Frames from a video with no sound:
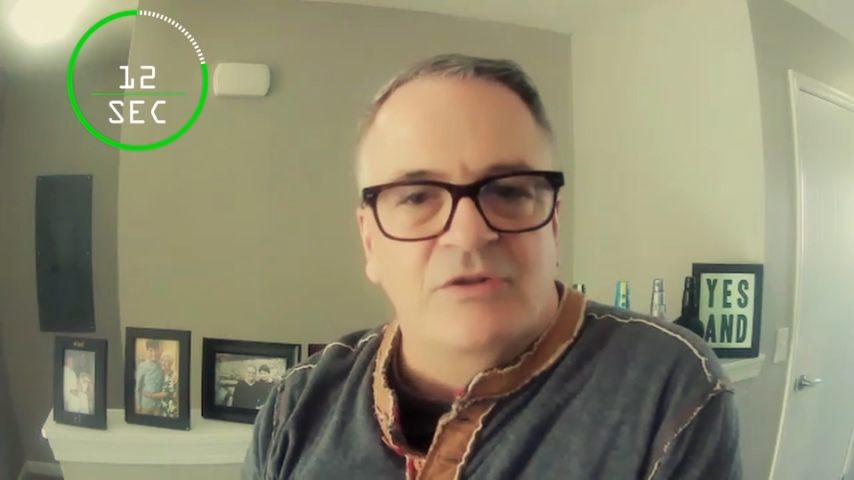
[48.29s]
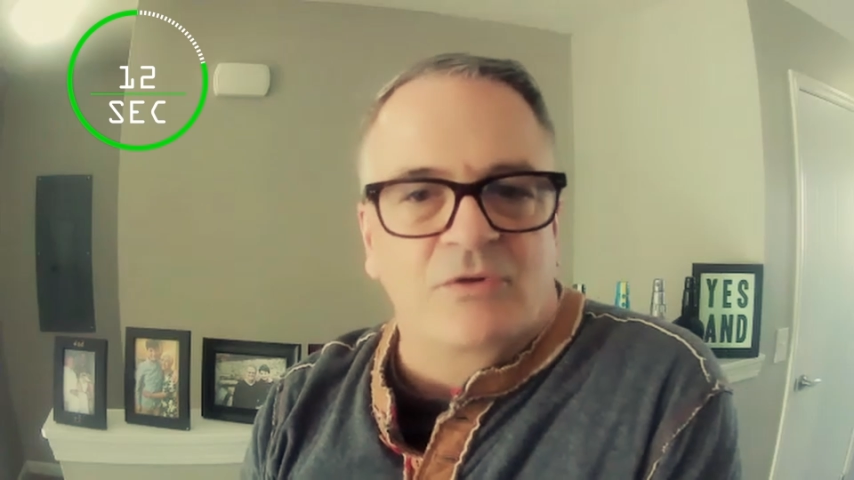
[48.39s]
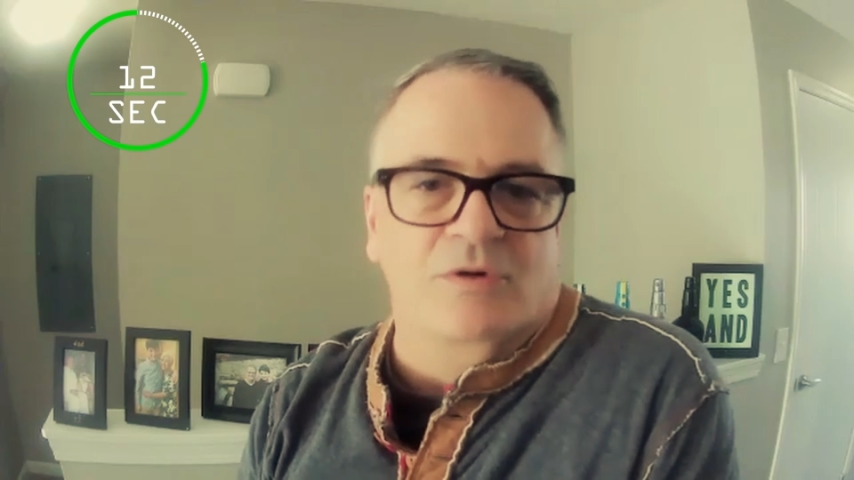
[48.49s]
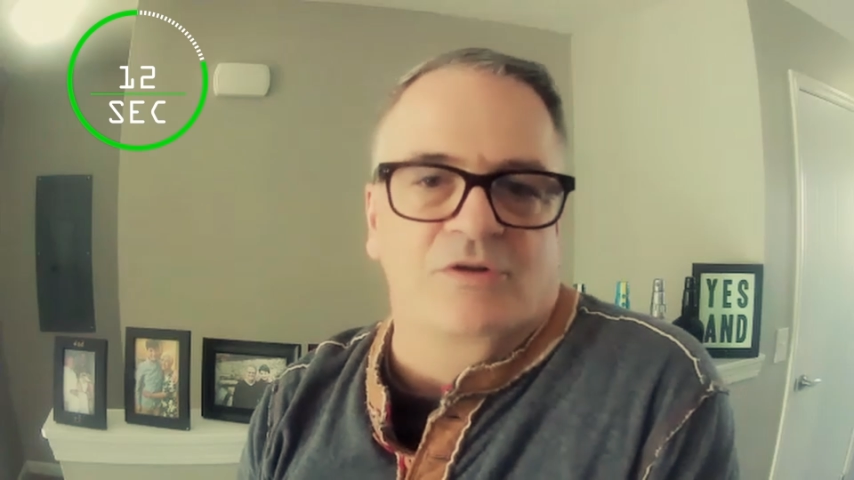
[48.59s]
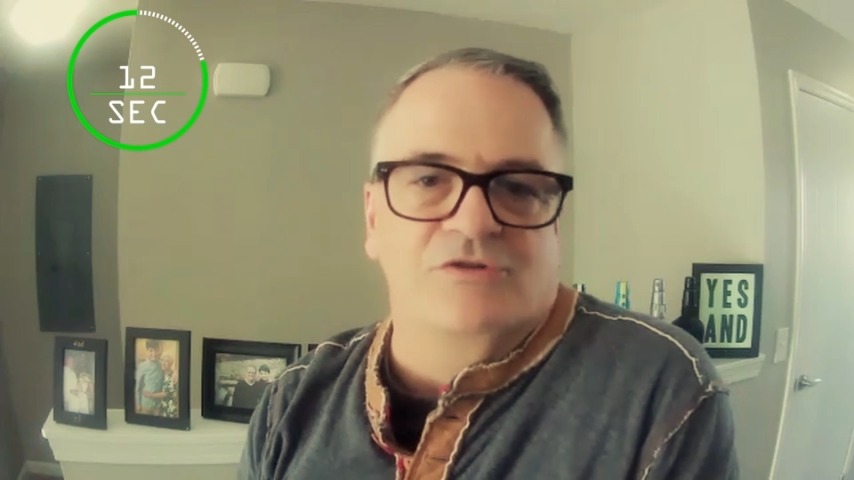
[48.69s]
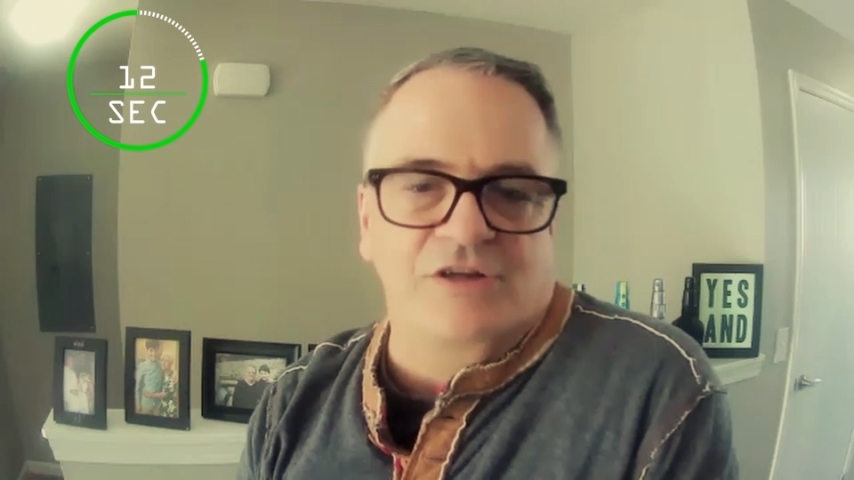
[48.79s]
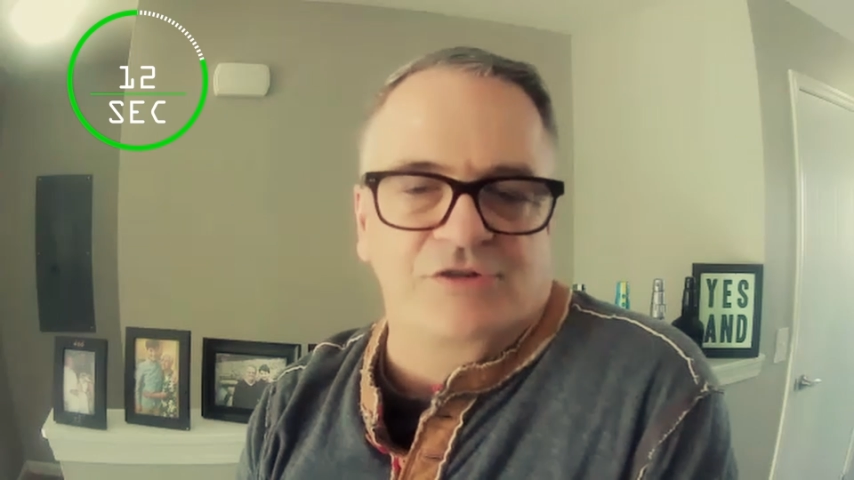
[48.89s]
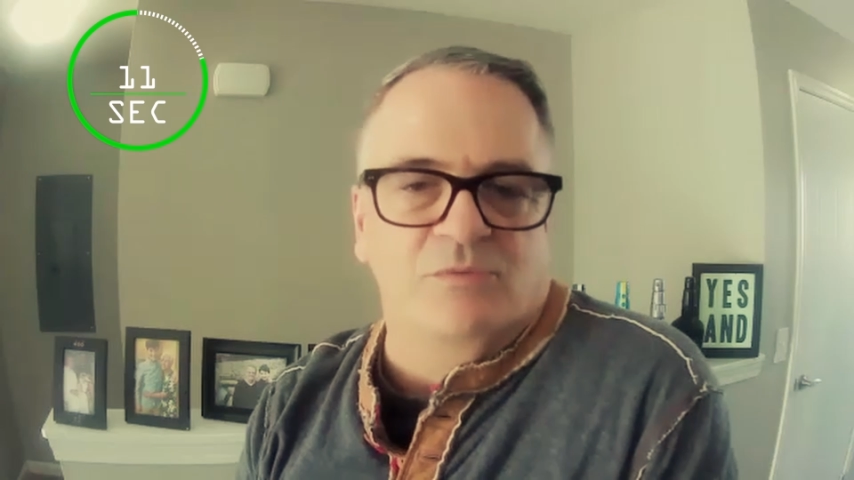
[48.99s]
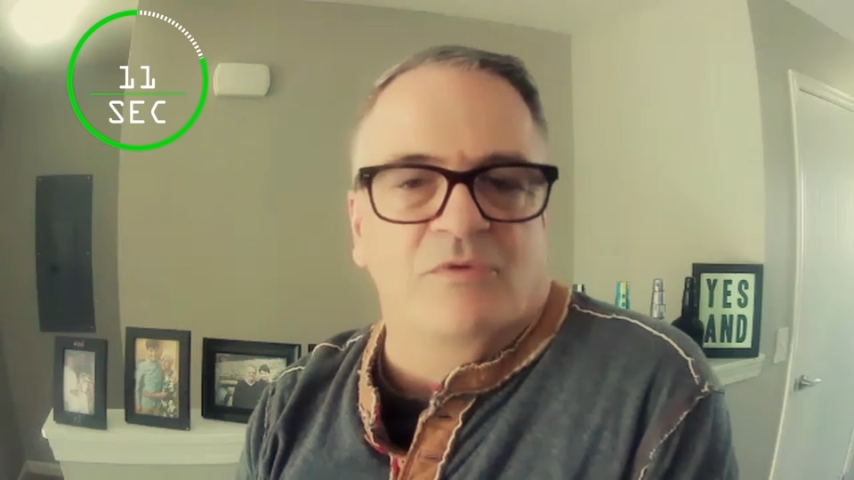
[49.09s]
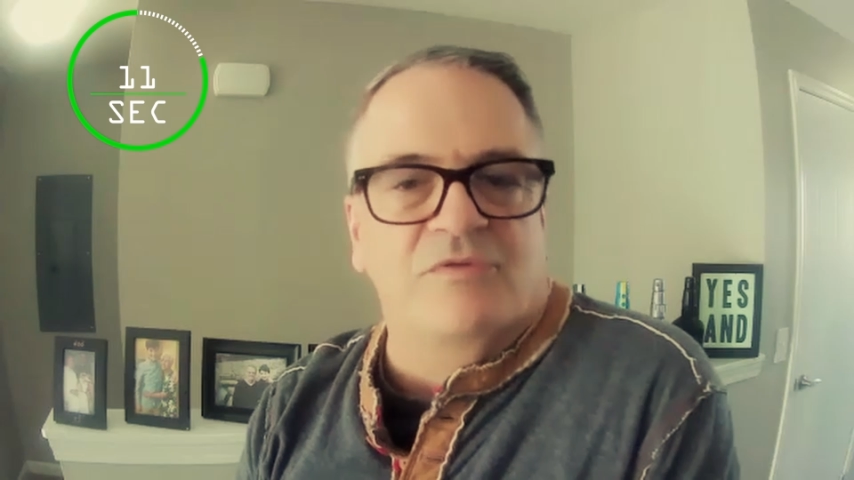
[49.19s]
the
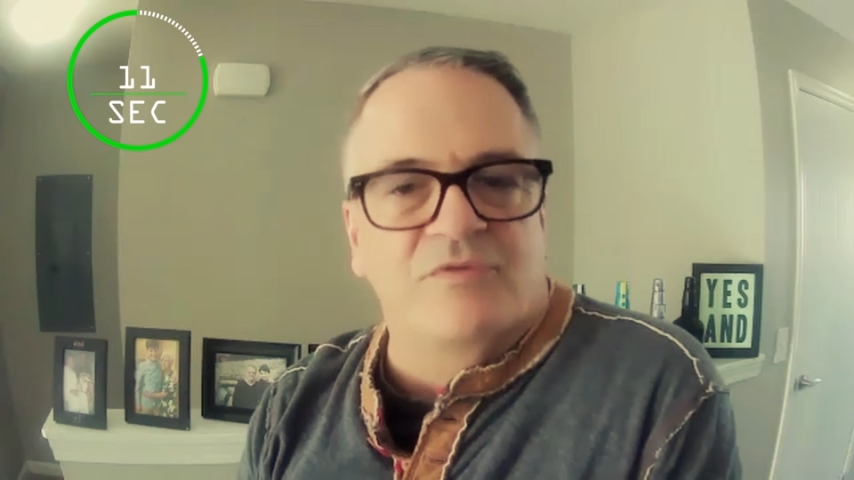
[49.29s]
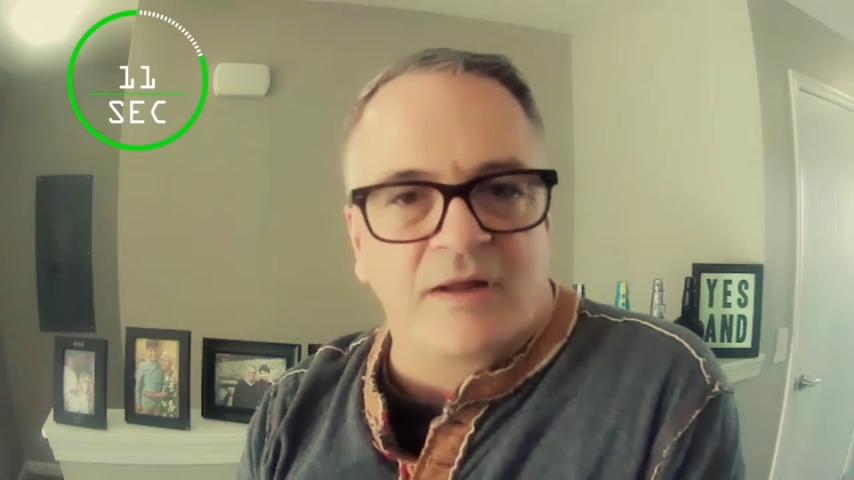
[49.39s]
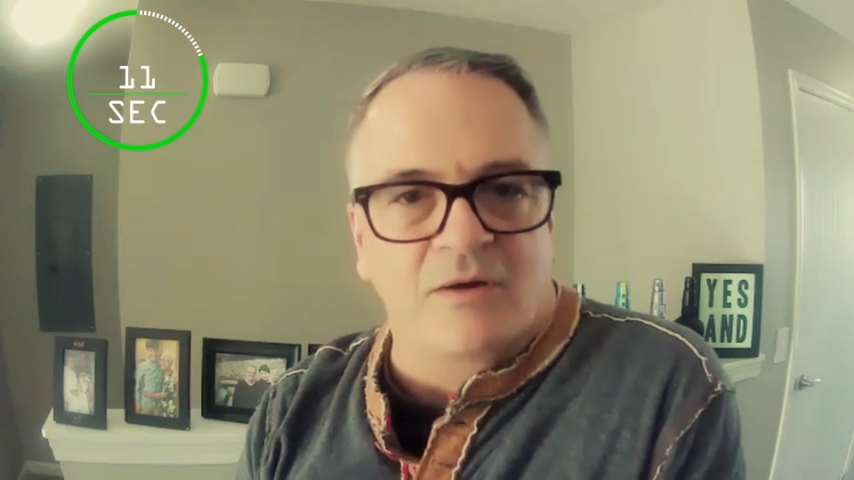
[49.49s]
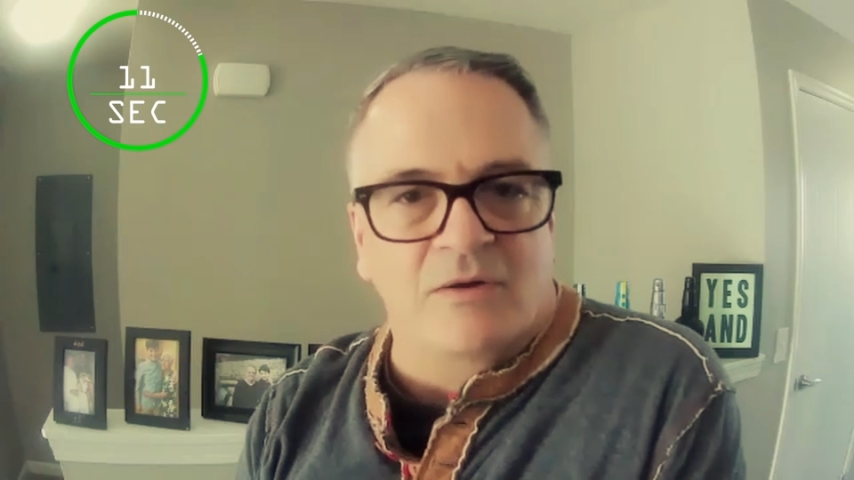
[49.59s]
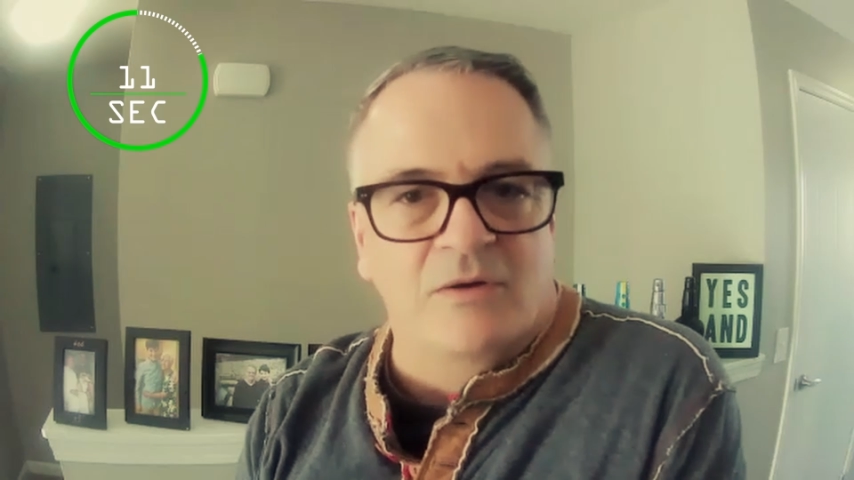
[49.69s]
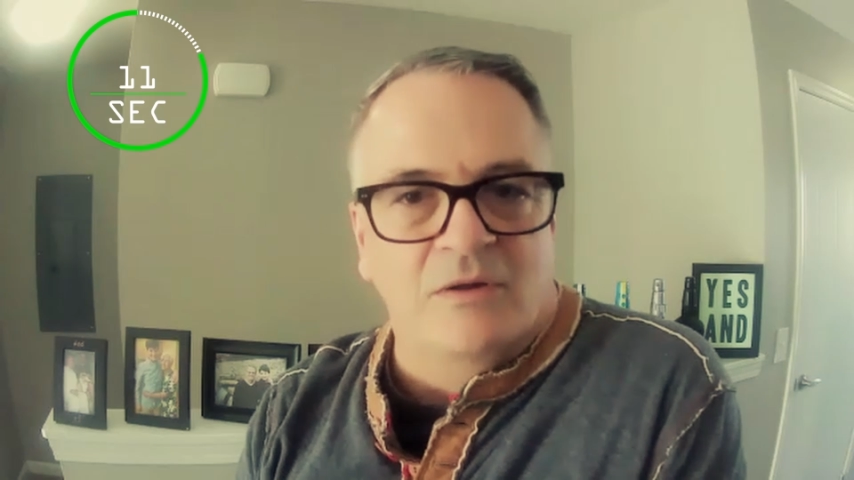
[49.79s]
organization will fail.